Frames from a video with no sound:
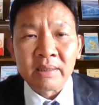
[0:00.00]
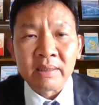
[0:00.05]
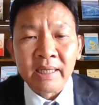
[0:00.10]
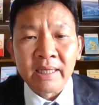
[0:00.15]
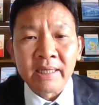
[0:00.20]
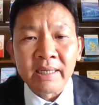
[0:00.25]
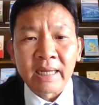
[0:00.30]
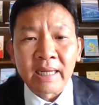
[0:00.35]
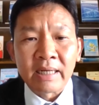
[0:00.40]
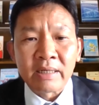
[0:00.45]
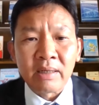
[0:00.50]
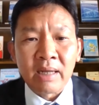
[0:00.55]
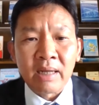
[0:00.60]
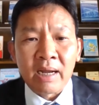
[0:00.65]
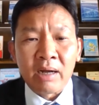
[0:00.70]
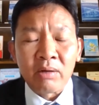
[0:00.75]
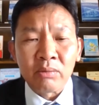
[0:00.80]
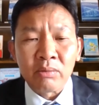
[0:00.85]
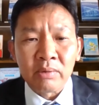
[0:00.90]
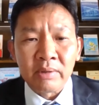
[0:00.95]
think that
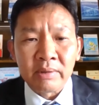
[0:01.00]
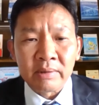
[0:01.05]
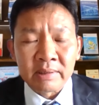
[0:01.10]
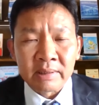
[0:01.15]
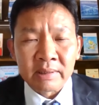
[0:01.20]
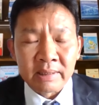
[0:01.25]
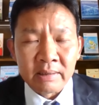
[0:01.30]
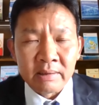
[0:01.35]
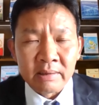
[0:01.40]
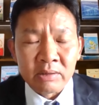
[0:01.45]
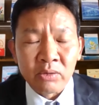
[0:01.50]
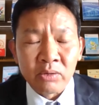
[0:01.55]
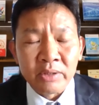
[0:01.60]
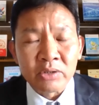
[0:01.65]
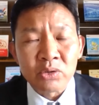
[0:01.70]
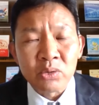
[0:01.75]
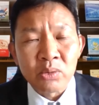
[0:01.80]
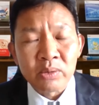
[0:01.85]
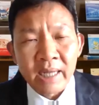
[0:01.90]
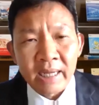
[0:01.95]
how to
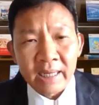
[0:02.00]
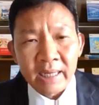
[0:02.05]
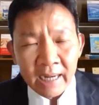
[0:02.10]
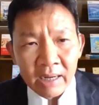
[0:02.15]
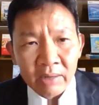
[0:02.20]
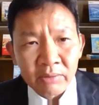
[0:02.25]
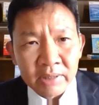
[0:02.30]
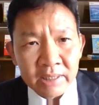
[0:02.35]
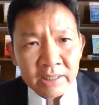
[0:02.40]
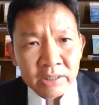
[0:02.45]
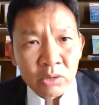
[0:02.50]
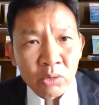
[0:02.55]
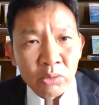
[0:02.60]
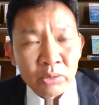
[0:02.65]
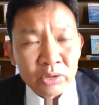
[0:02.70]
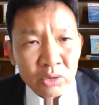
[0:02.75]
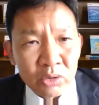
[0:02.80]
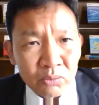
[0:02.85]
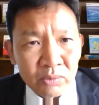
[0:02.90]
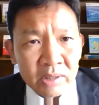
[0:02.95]
ensure that how this is
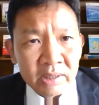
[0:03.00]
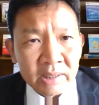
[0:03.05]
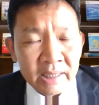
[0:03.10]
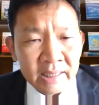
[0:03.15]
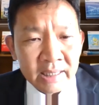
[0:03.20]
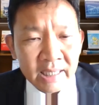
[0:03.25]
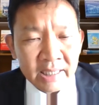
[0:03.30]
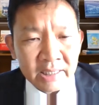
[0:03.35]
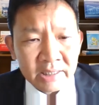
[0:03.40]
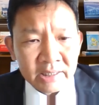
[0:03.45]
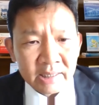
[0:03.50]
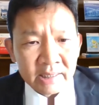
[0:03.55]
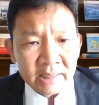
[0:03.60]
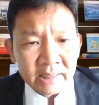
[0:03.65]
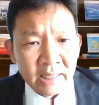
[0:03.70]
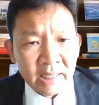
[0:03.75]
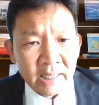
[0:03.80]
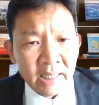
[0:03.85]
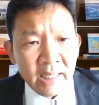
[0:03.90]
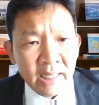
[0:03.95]
going to work in Asia.
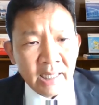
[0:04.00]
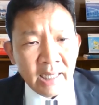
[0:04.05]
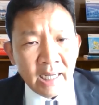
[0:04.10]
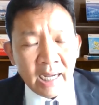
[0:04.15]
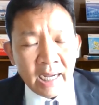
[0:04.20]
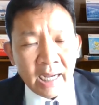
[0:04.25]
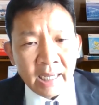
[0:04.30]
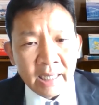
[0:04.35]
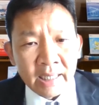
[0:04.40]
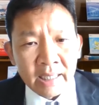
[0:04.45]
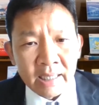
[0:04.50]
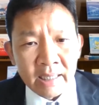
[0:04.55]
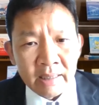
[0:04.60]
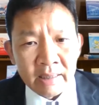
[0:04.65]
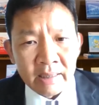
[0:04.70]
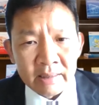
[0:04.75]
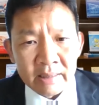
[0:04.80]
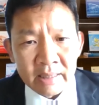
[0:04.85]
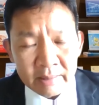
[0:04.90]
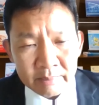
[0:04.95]
And
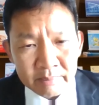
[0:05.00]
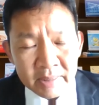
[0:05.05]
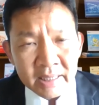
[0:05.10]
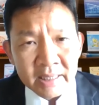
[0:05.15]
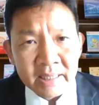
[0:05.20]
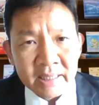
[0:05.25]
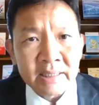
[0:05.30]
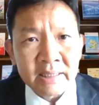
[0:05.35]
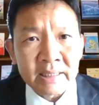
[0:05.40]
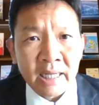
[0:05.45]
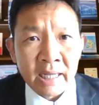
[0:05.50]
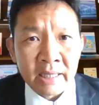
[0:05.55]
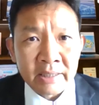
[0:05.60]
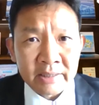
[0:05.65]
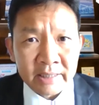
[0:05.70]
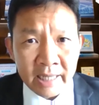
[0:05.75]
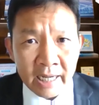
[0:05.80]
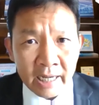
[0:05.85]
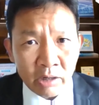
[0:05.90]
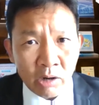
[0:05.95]
let me
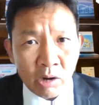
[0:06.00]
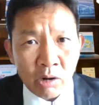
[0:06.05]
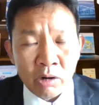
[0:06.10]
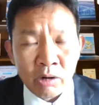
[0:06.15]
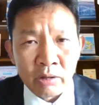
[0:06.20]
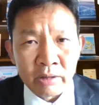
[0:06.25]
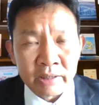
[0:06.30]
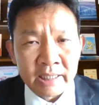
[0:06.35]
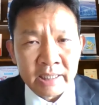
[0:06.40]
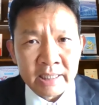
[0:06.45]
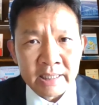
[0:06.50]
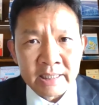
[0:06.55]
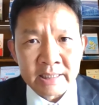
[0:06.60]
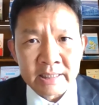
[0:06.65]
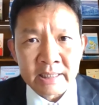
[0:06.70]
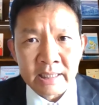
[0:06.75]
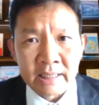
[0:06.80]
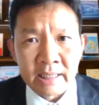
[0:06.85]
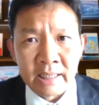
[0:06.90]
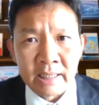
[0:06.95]
thank all
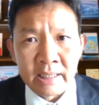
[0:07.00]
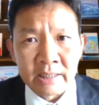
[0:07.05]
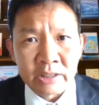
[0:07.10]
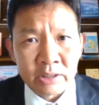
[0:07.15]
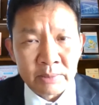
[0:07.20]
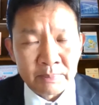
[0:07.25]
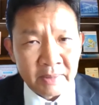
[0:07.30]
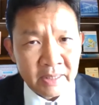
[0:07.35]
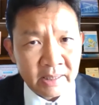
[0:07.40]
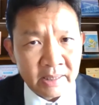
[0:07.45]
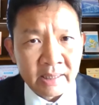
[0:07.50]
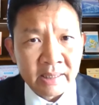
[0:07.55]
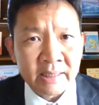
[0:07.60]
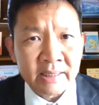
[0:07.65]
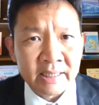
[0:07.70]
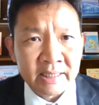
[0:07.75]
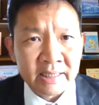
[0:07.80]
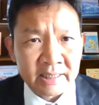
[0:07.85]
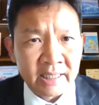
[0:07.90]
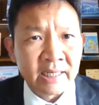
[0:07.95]
these speakers,
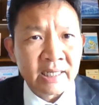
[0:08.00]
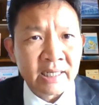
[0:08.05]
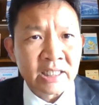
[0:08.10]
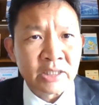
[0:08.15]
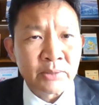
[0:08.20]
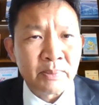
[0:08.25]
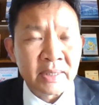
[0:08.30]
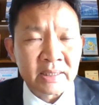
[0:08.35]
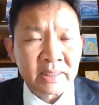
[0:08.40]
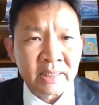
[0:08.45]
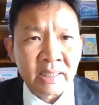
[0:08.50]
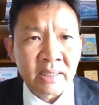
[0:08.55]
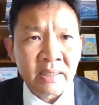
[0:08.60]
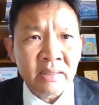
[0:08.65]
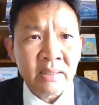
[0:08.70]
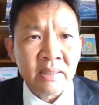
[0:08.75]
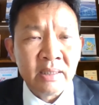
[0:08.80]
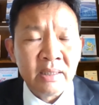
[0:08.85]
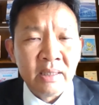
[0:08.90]
distinguished speakers